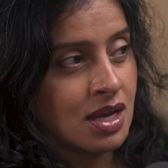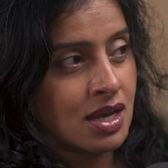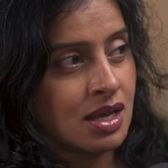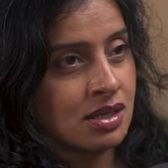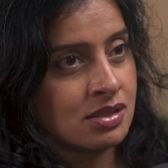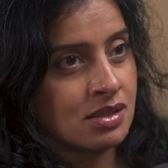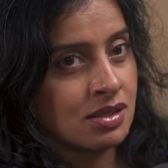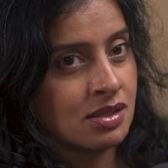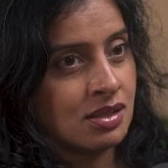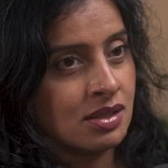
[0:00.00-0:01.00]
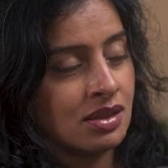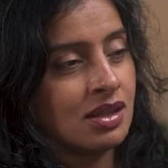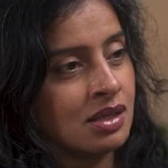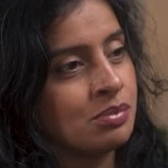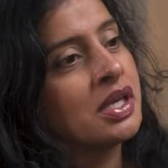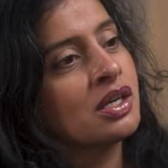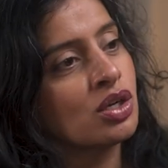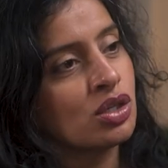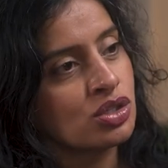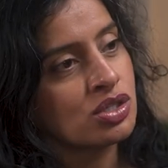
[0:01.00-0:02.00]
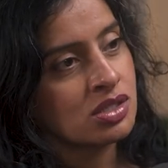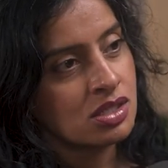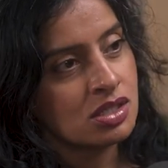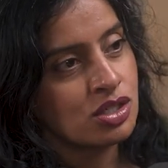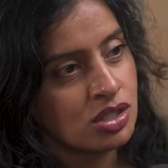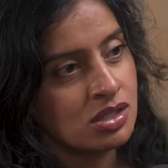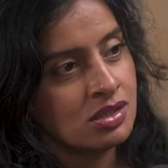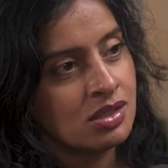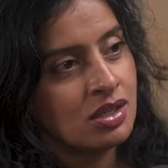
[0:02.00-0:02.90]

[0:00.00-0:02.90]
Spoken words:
and then make a conscious decision